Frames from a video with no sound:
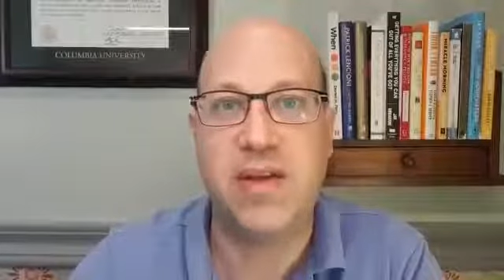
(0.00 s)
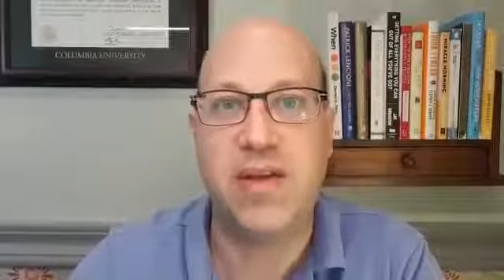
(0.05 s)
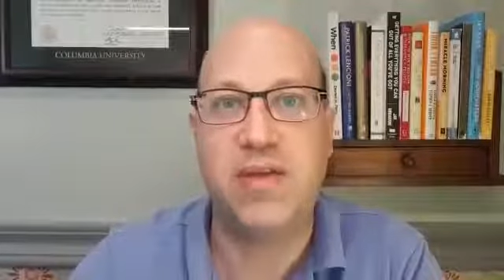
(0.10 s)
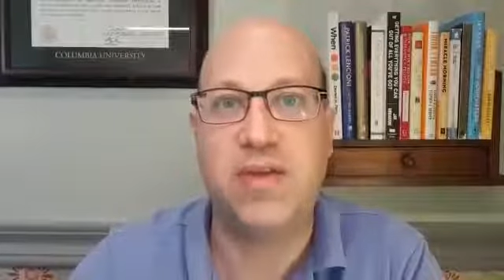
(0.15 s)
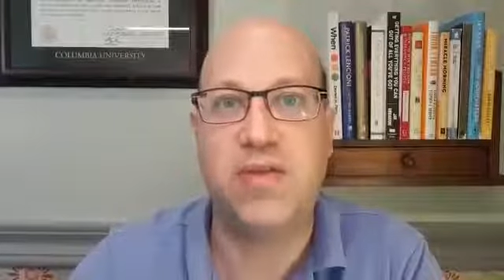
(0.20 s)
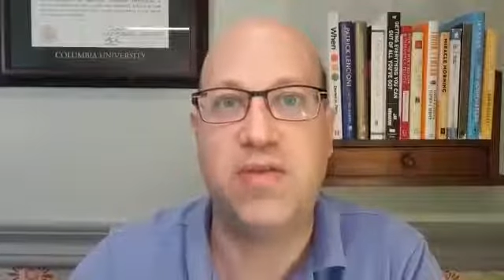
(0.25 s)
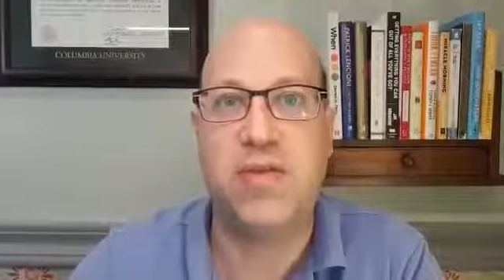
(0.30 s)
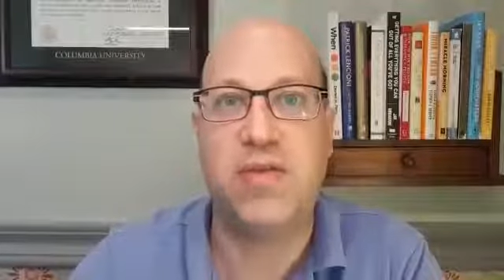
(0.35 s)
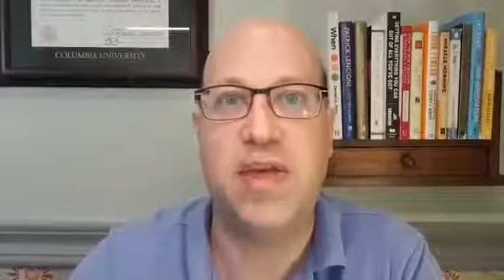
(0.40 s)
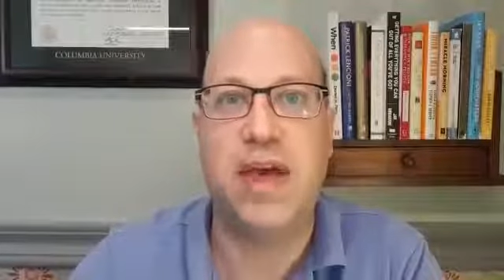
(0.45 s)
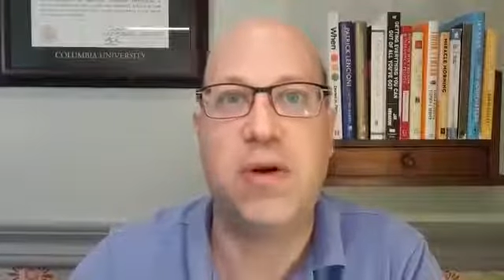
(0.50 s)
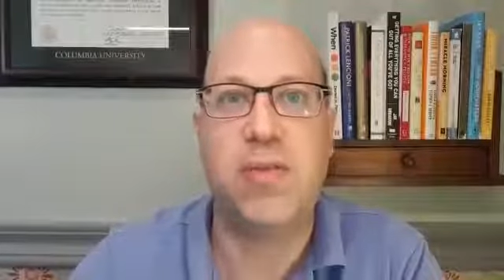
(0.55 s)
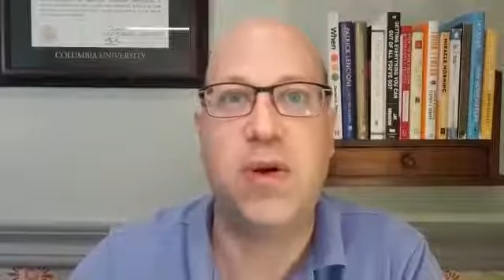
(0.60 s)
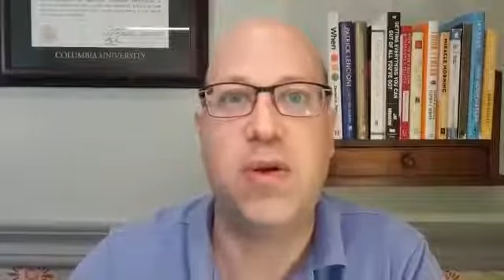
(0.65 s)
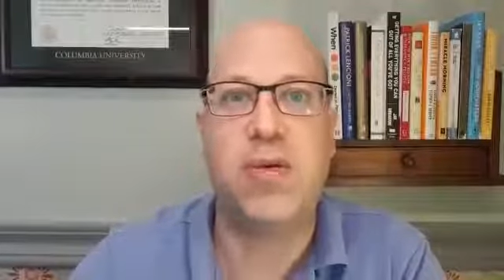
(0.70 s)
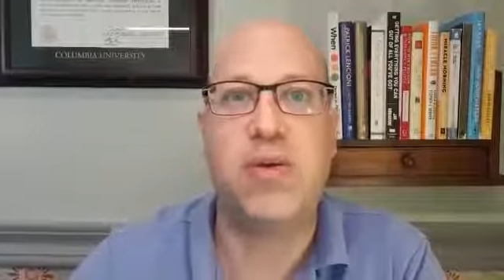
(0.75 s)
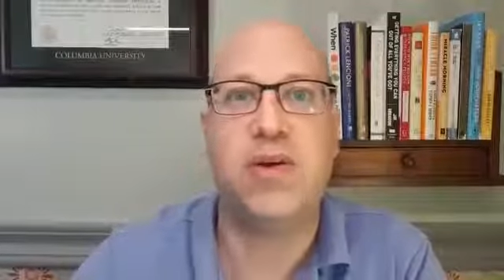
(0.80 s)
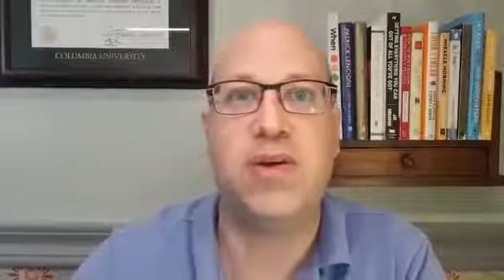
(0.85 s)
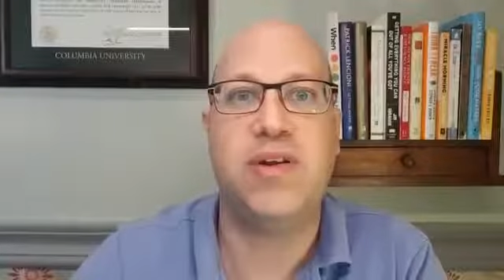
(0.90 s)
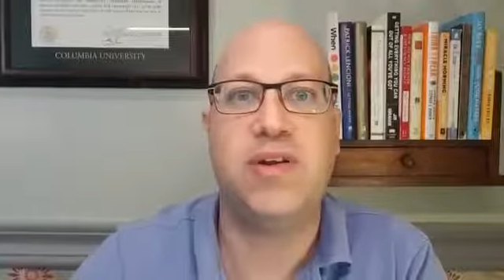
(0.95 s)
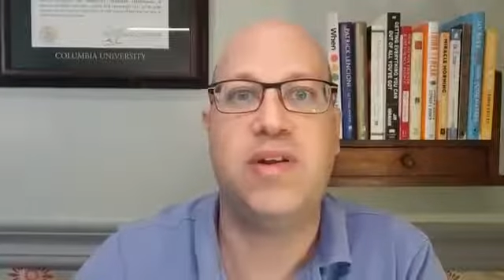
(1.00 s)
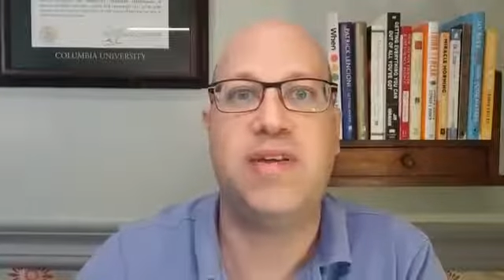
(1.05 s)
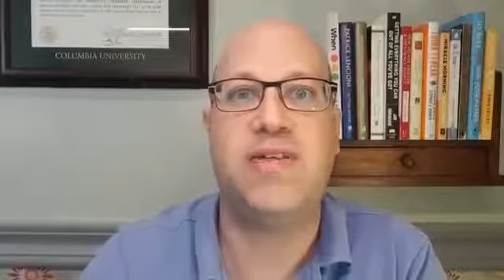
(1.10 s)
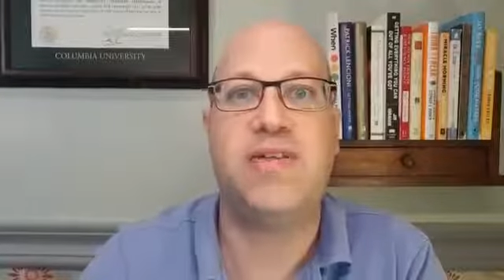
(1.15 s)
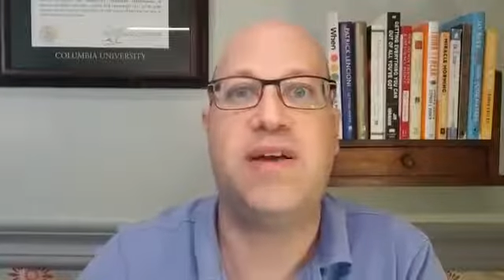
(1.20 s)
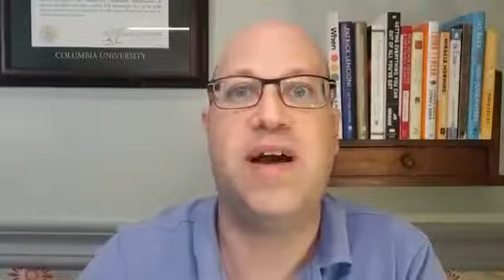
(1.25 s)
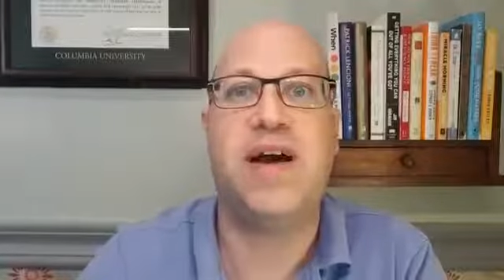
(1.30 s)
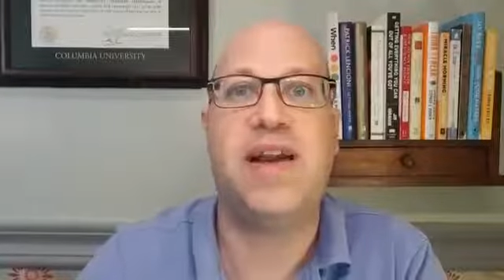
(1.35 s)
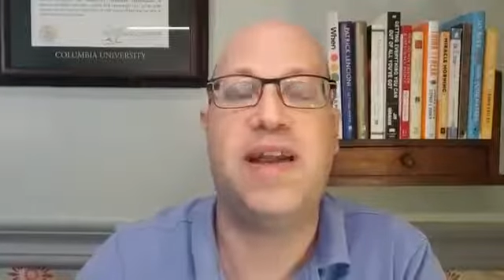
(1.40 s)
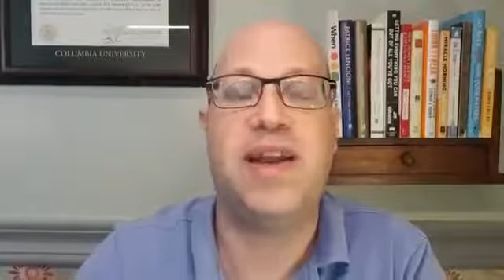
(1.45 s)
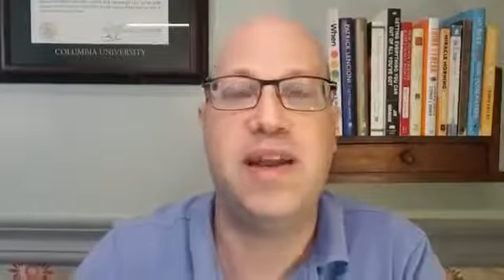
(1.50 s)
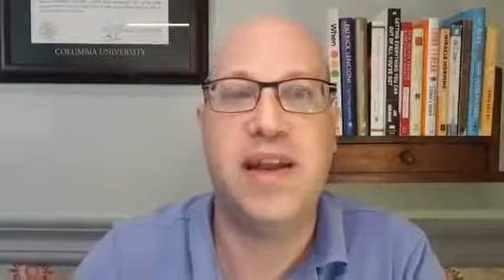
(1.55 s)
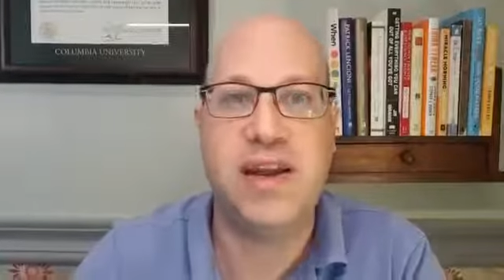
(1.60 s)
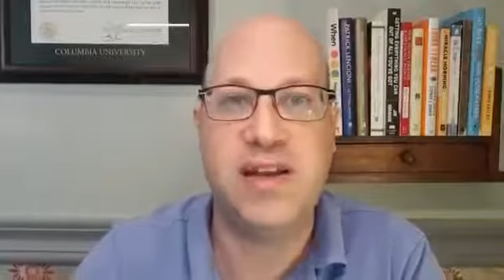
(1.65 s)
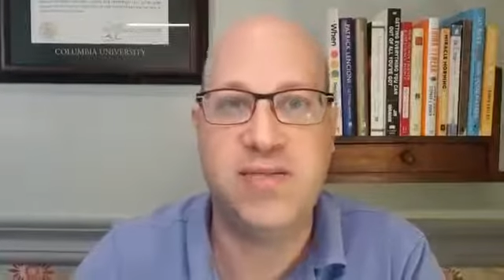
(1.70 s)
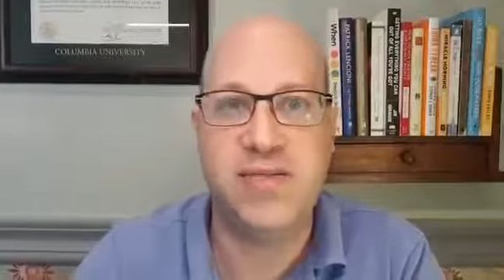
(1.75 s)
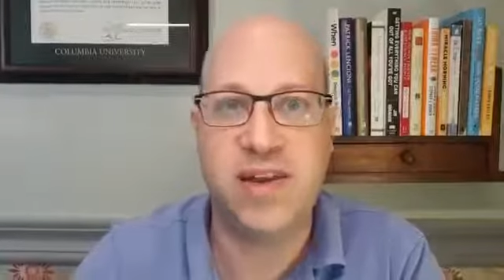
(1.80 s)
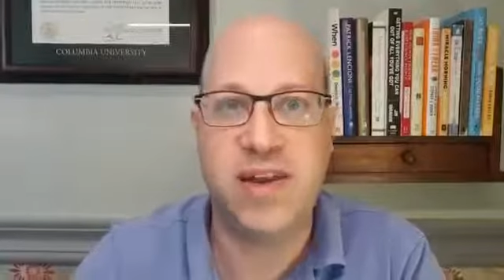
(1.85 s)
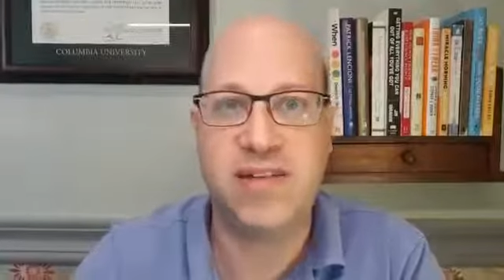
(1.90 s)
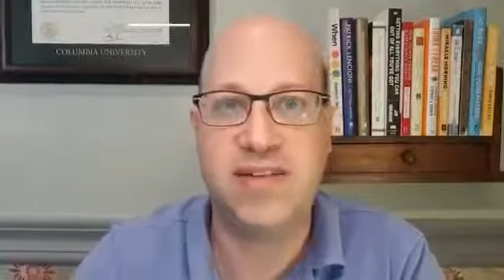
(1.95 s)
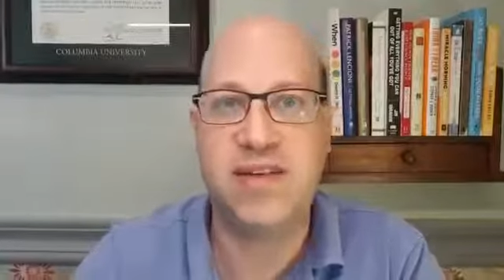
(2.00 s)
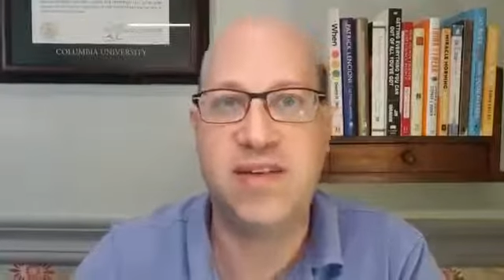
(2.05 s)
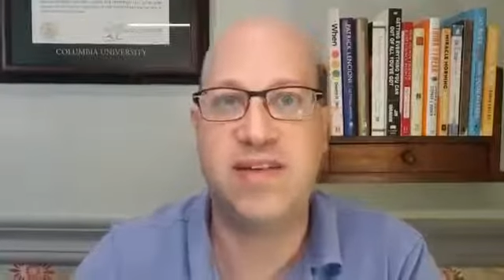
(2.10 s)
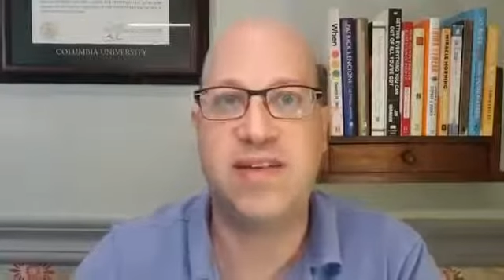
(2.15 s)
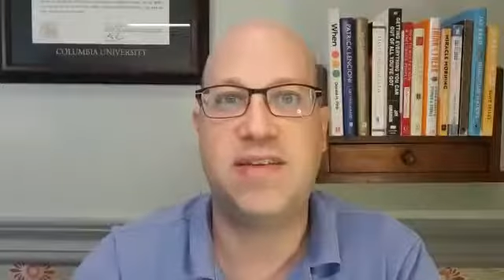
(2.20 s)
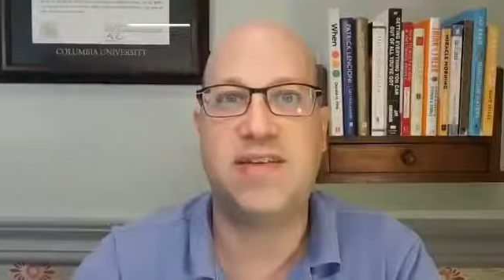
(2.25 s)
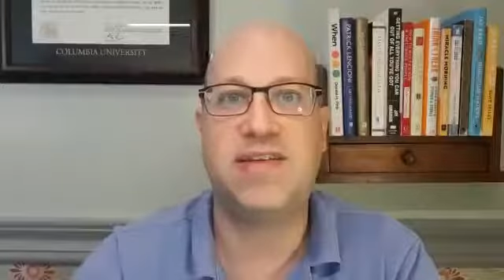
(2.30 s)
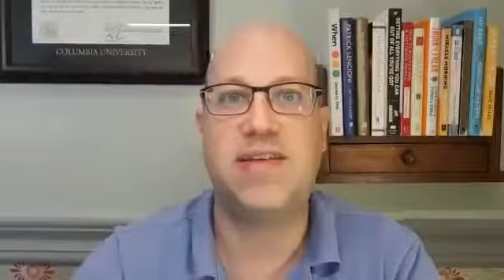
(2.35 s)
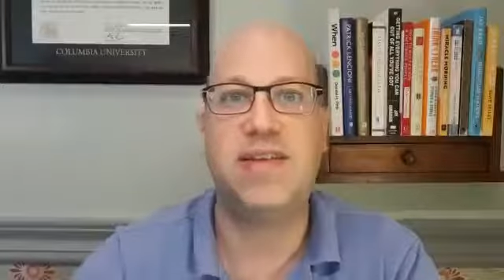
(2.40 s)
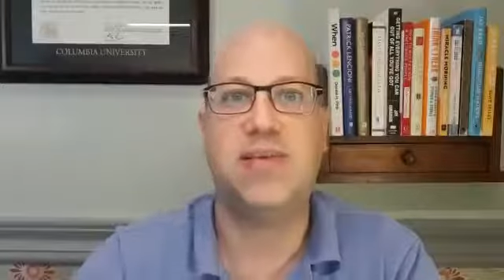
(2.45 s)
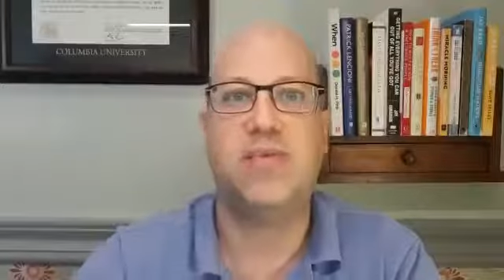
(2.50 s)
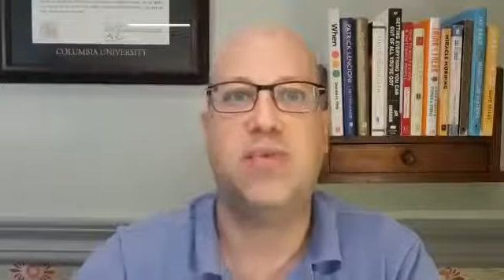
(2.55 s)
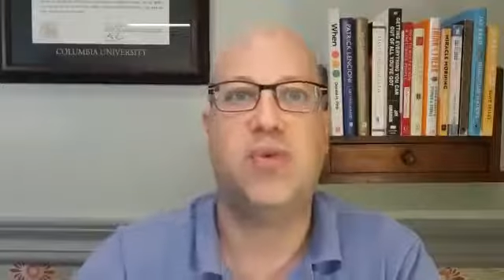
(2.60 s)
so that we were designing an HVAC system